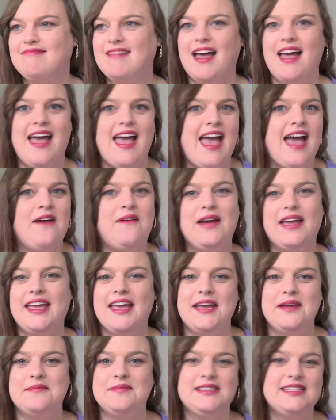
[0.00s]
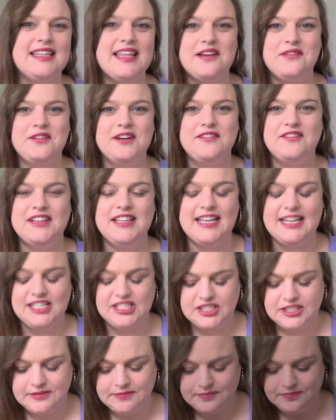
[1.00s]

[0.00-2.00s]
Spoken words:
I came to that revelation.